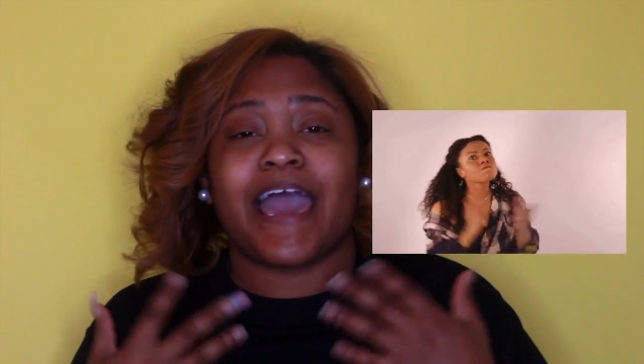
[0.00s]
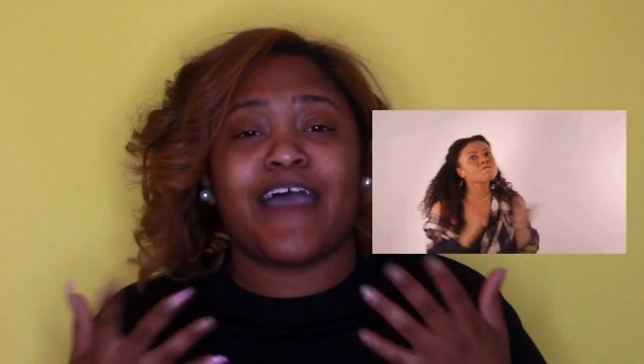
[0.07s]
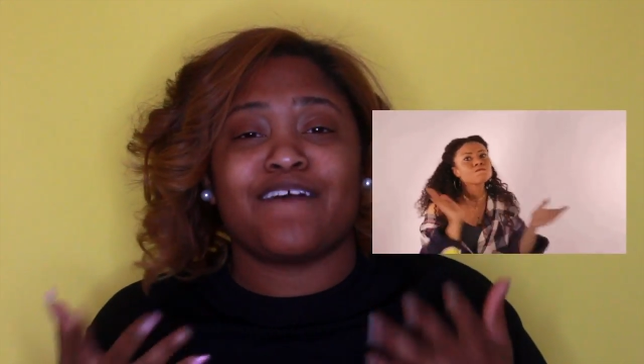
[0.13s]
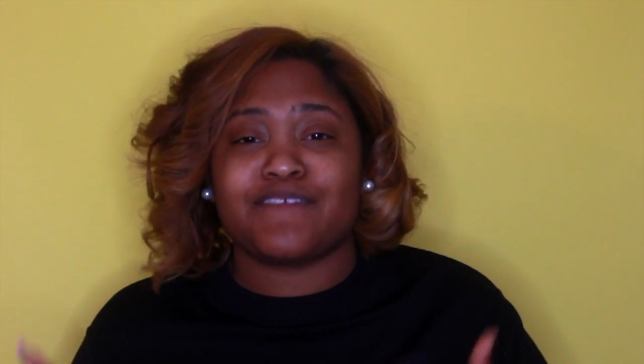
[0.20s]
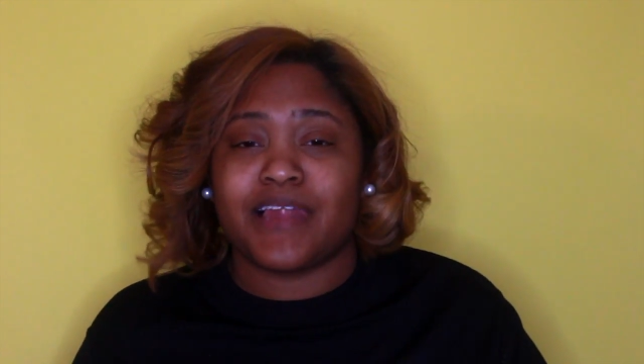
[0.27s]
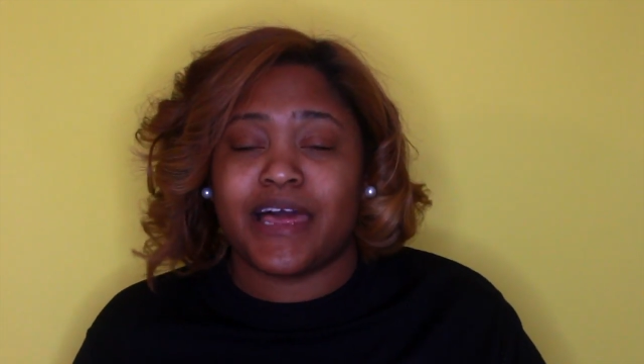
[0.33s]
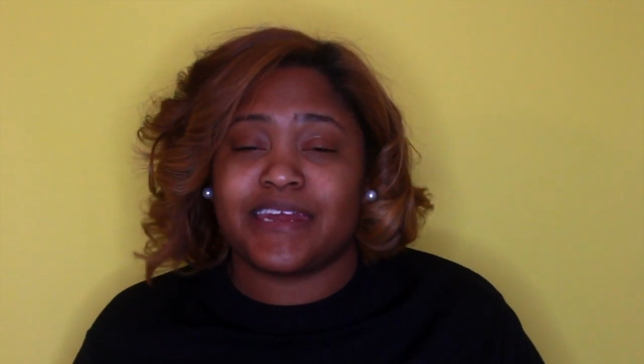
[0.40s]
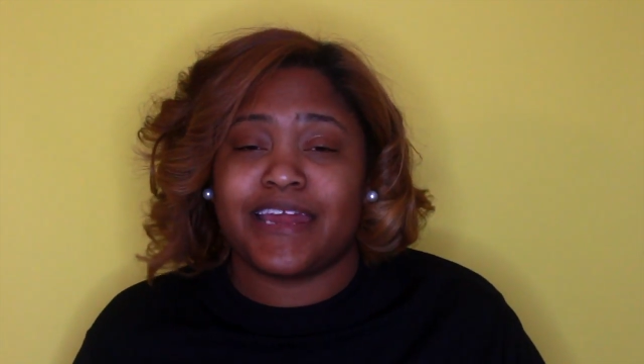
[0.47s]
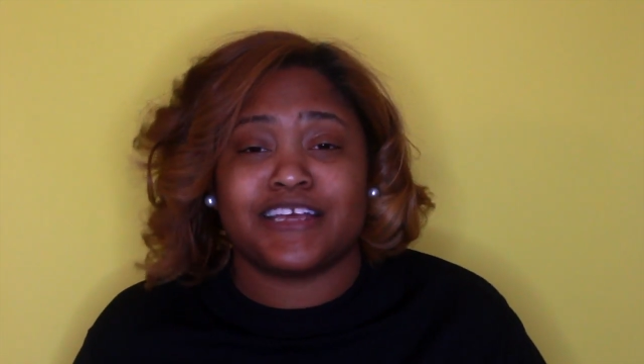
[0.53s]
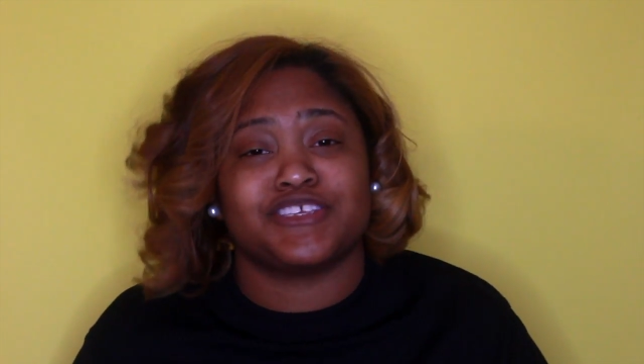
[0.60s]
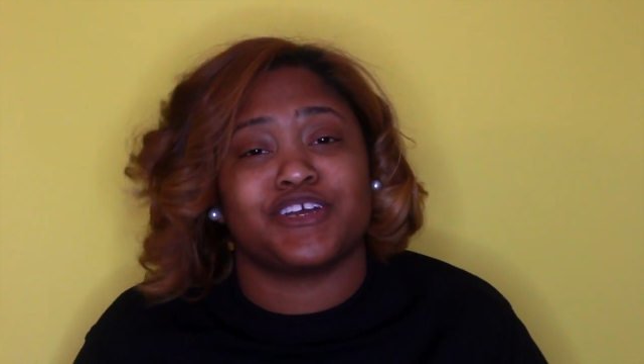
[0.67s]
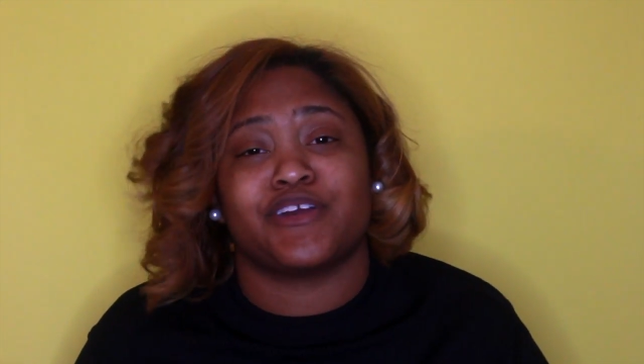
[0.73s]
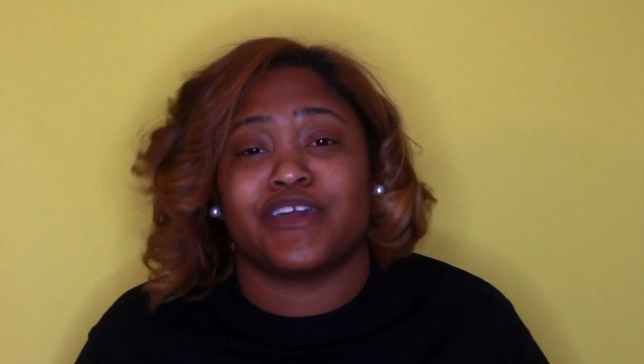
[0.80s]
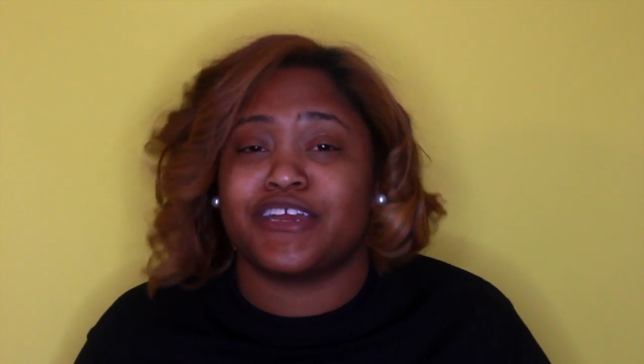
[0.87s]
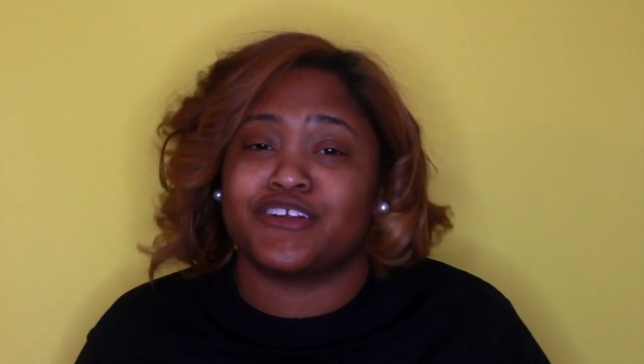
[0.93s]
I feel like that's
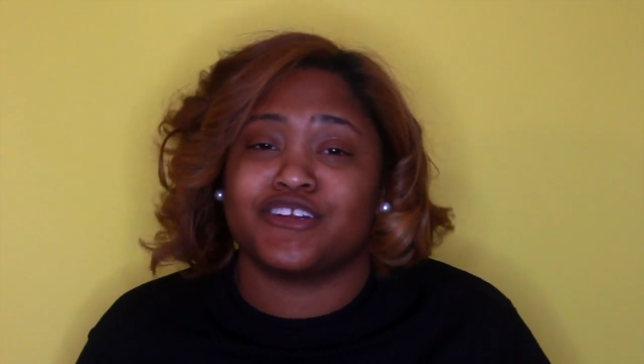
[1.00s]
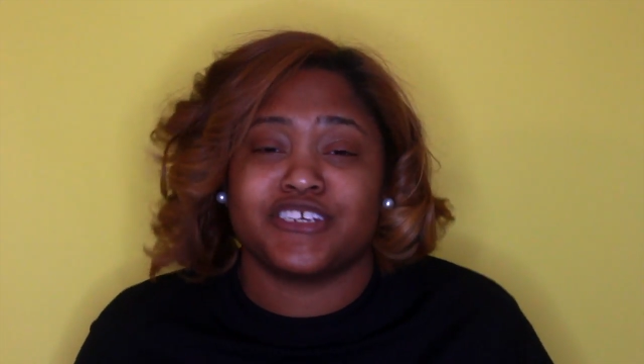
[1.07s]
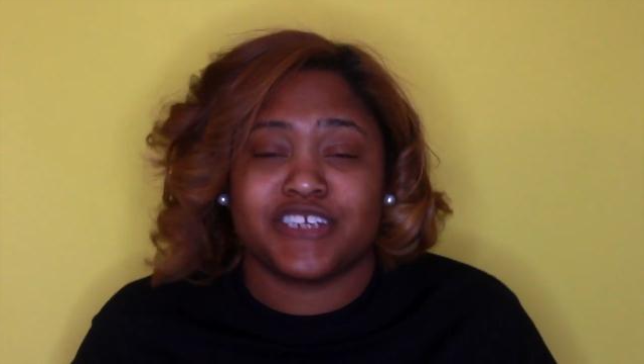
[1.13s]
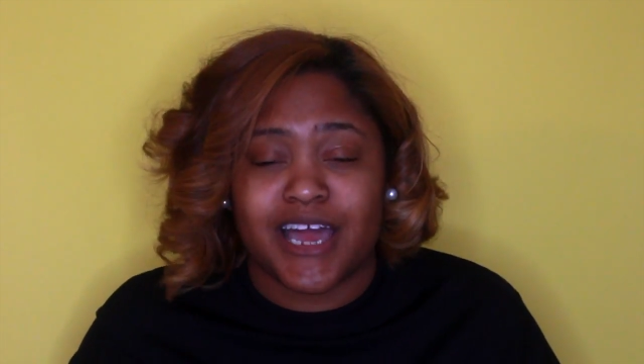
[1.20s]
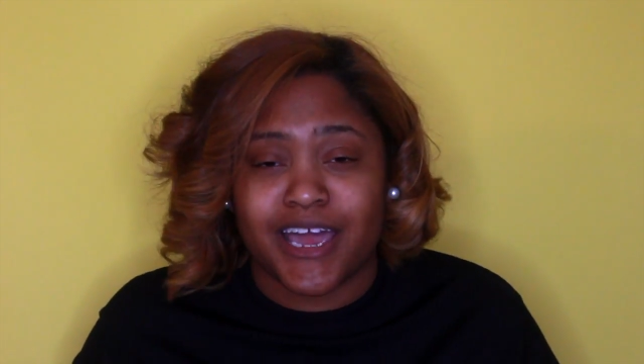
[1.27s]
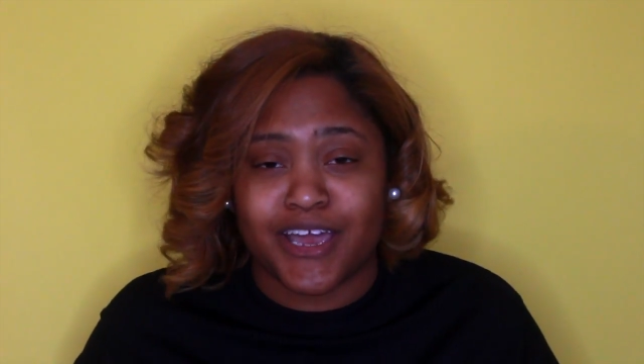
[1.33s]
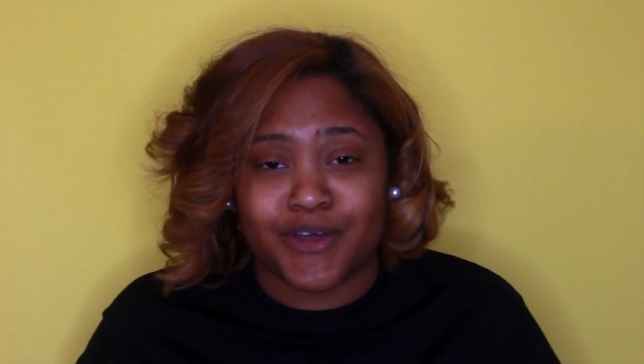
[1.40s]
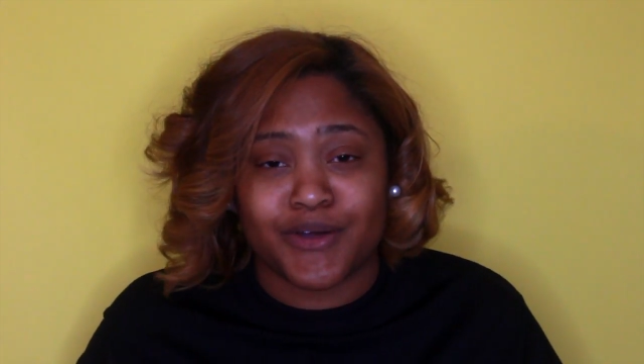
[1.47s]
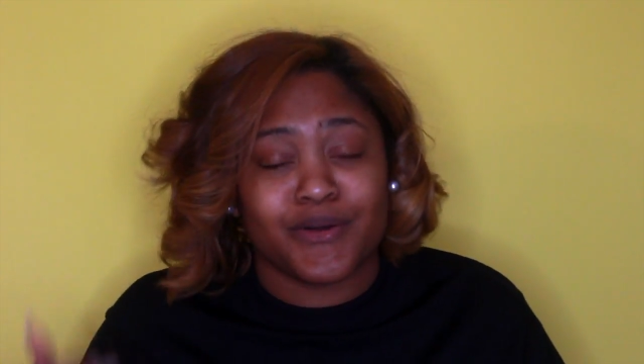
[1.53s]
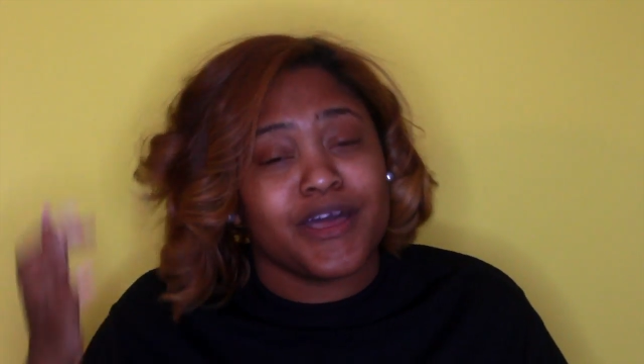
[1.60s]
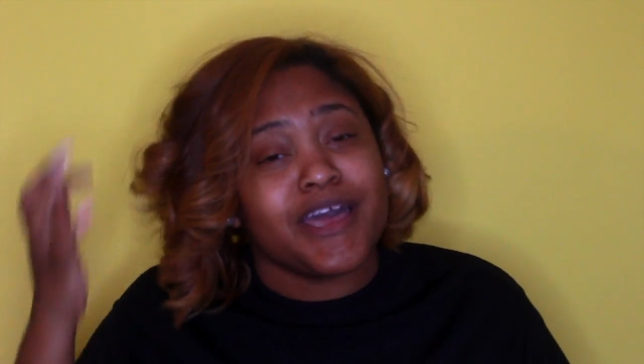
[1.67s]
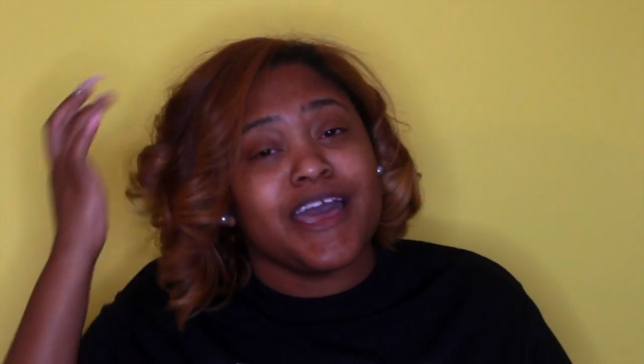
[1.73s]
her inner child.